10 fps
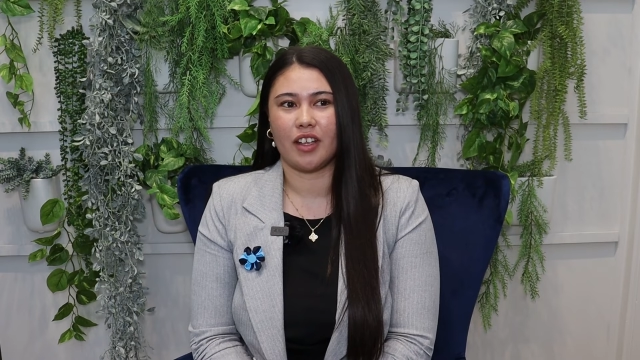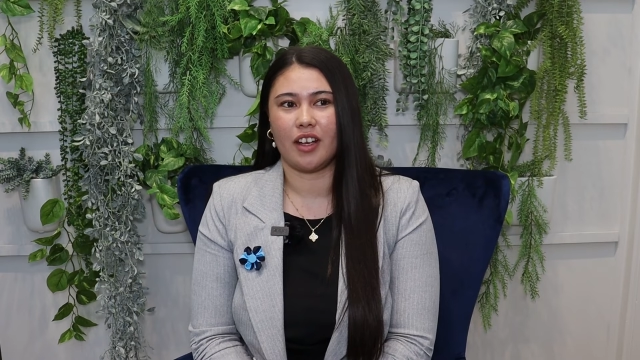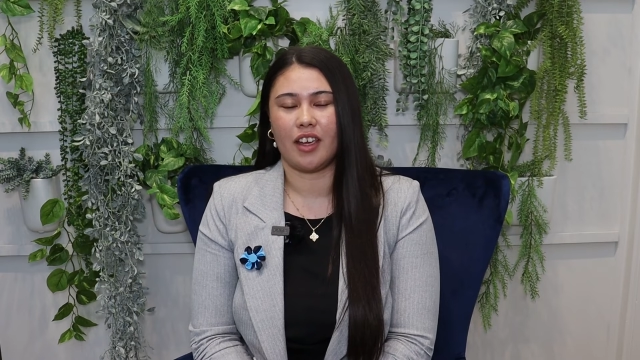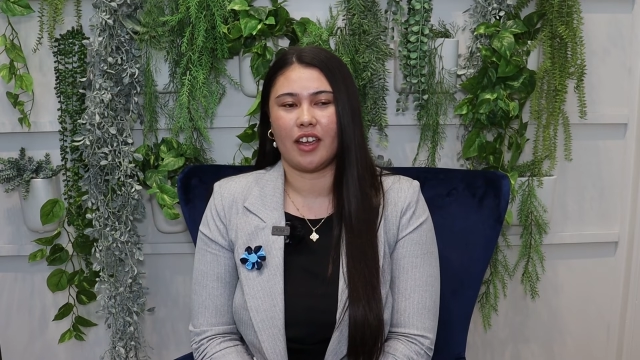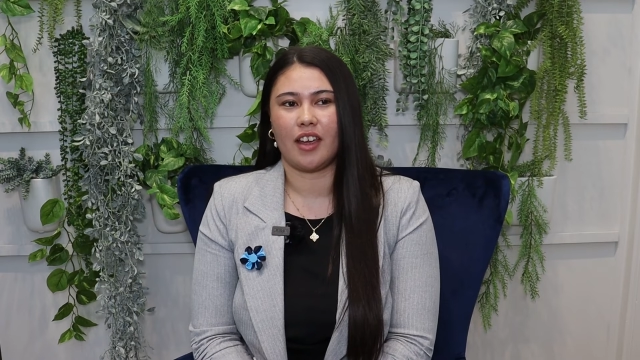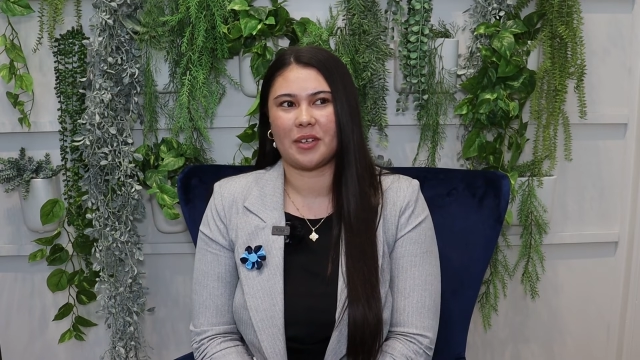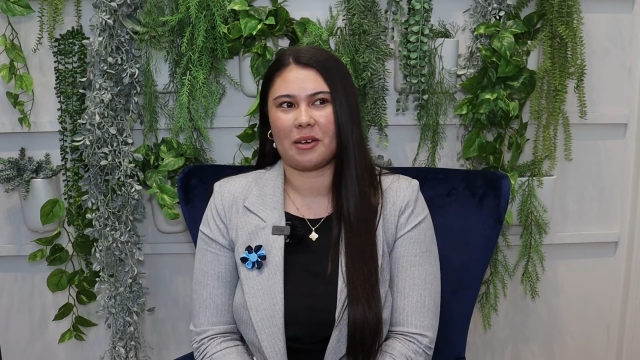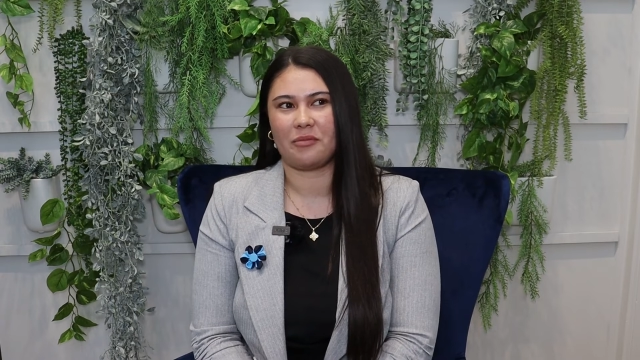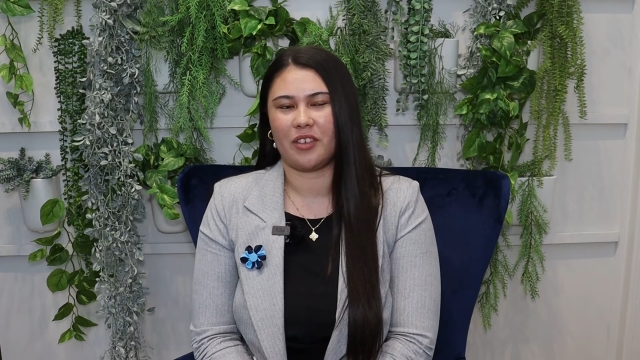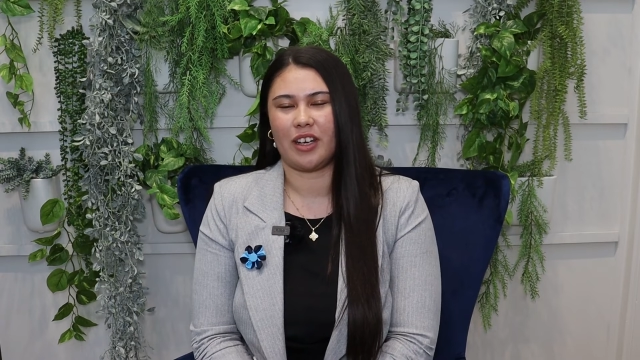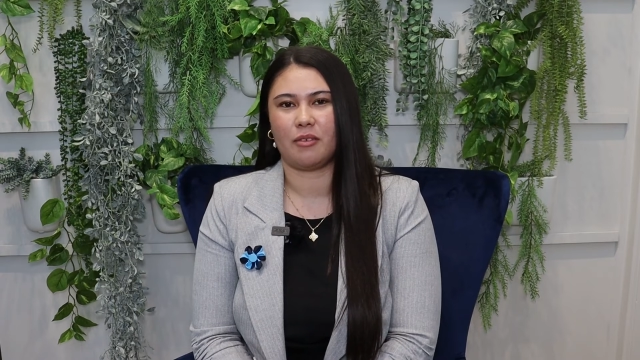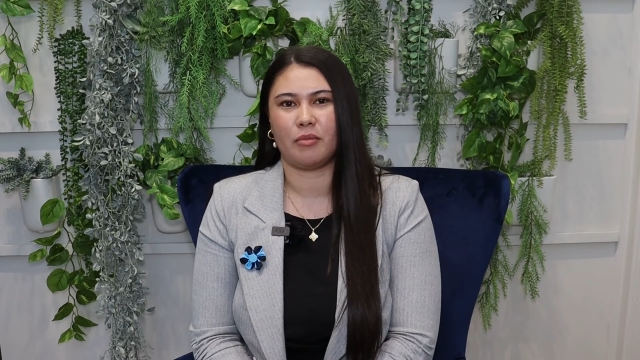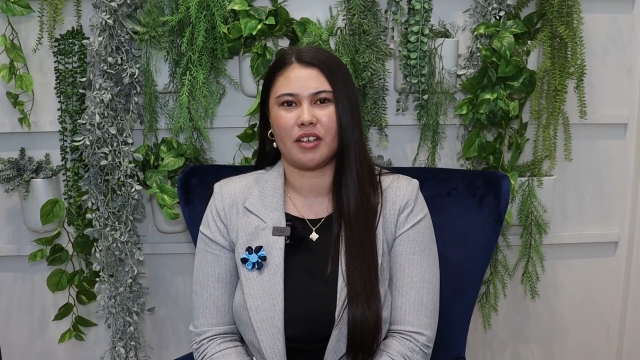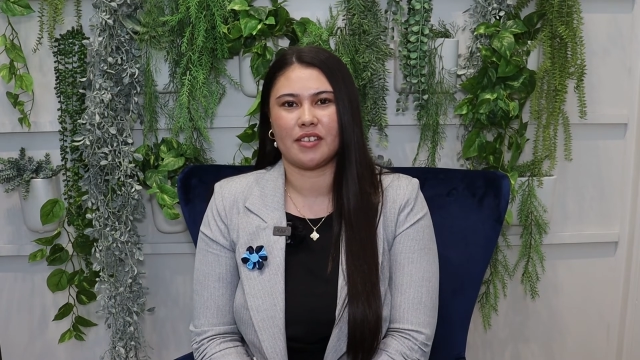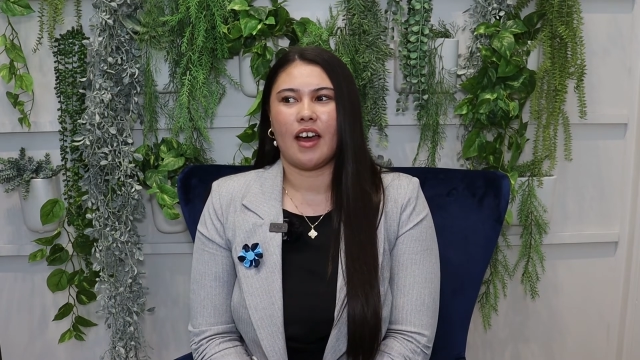really comforting
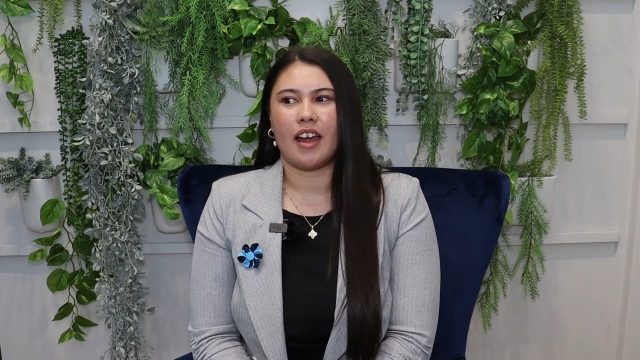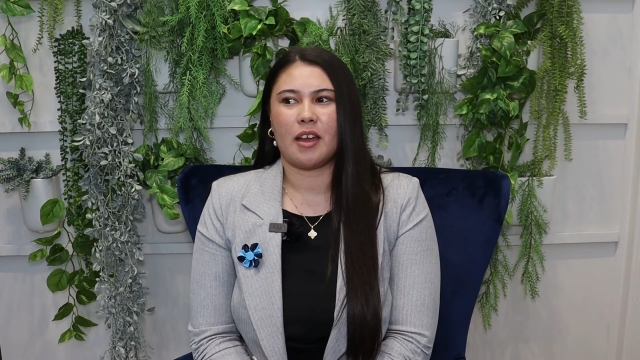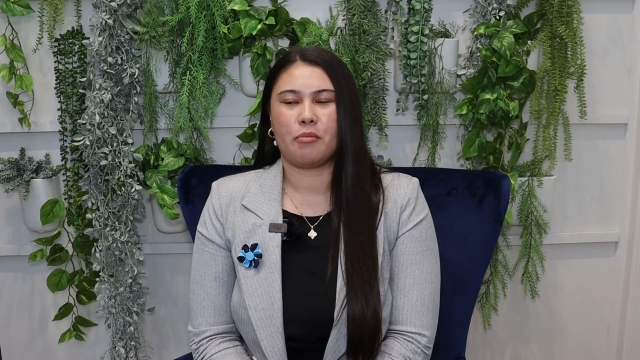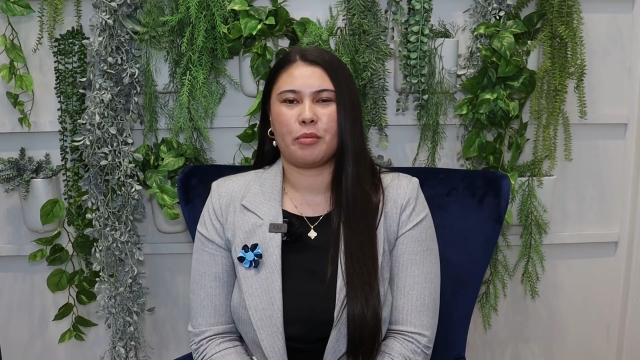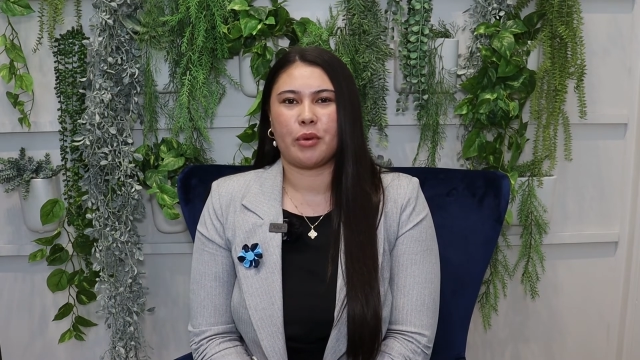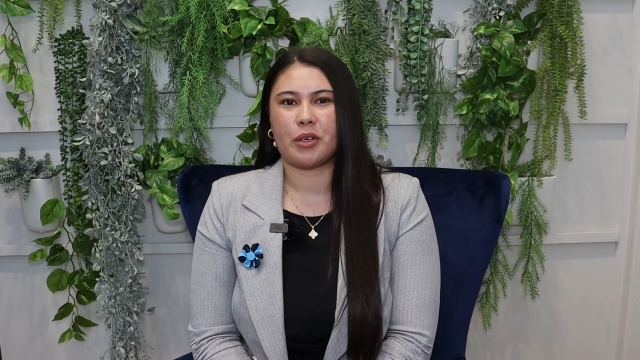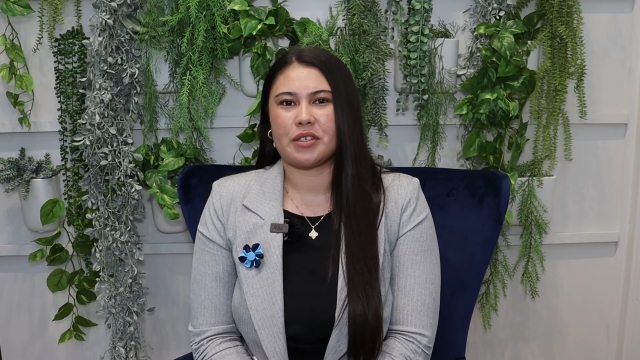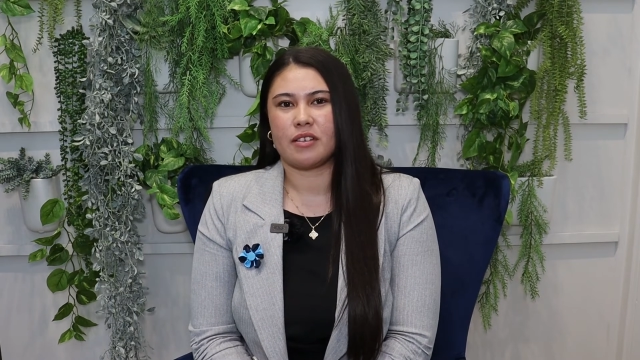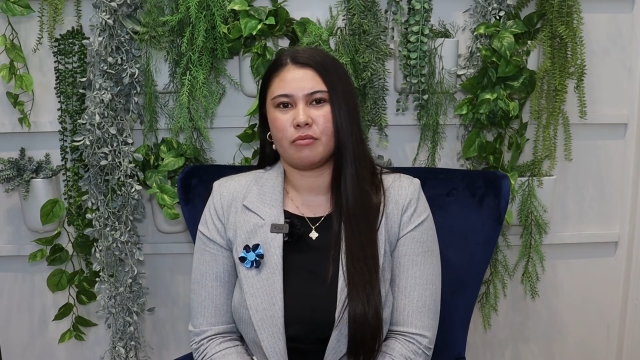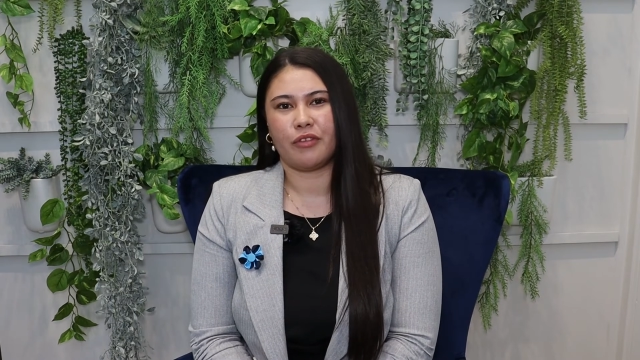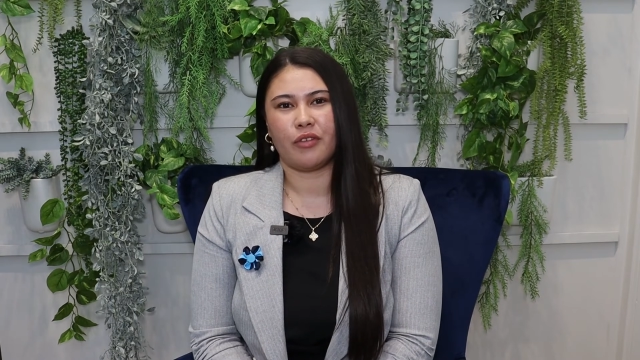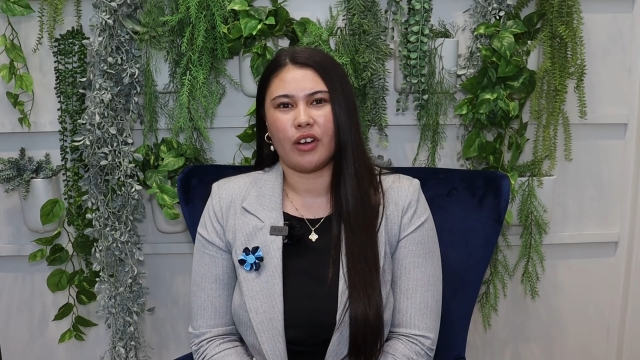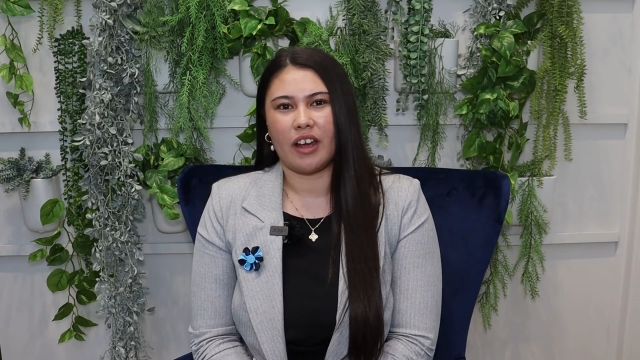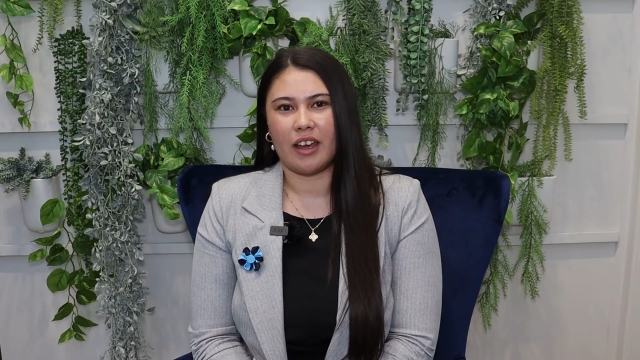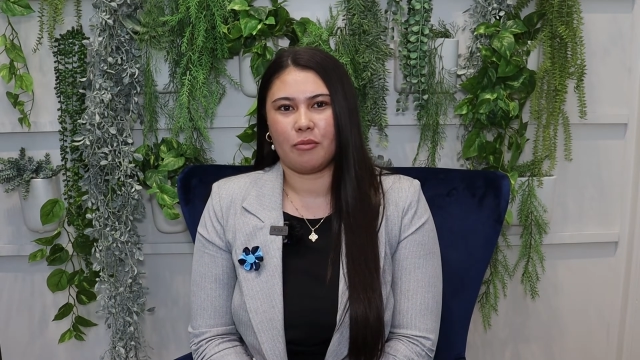because I am a person
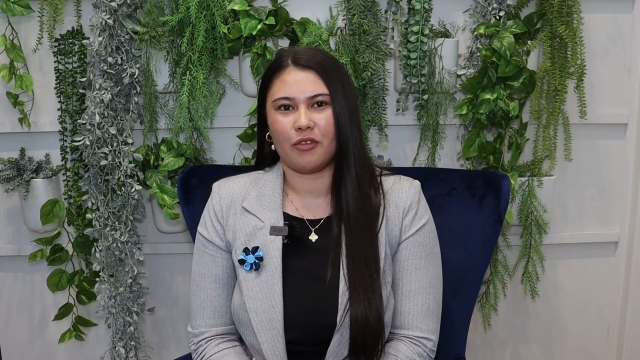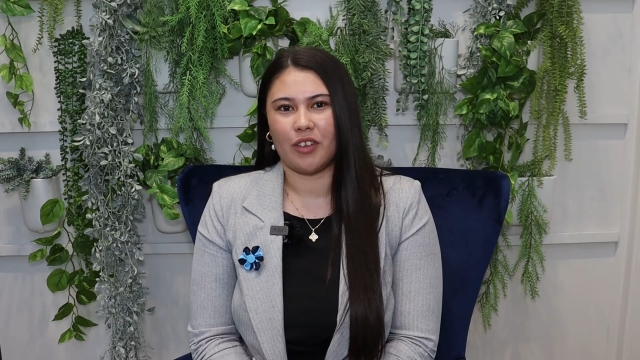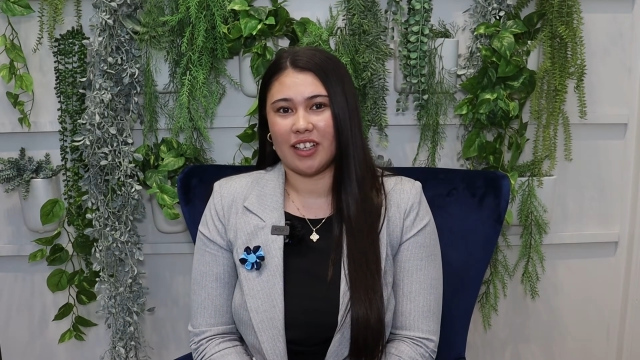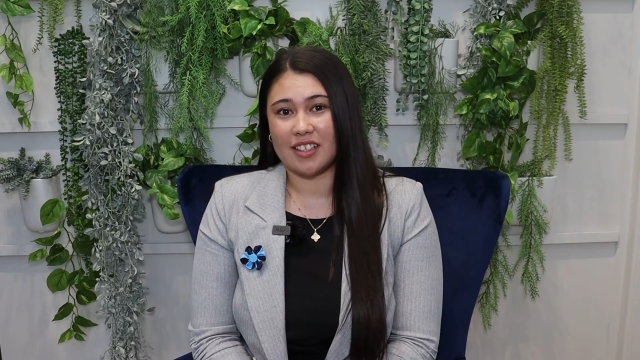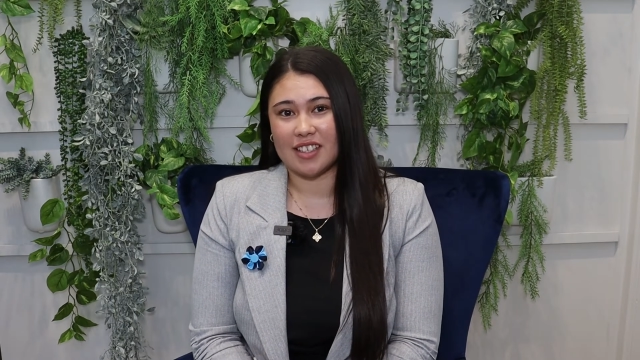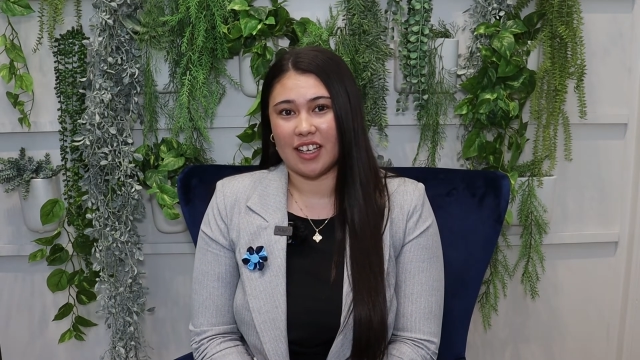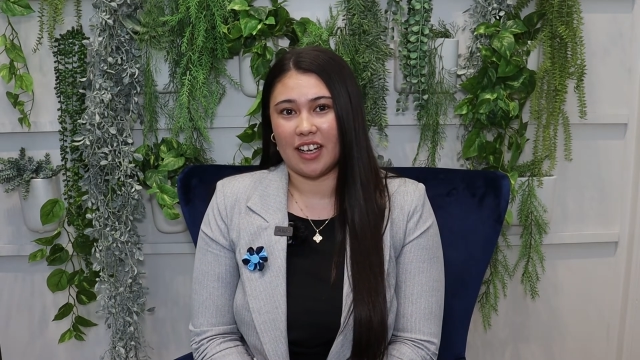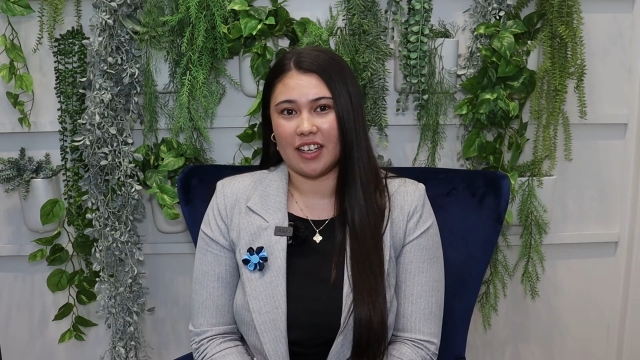before I am a real estate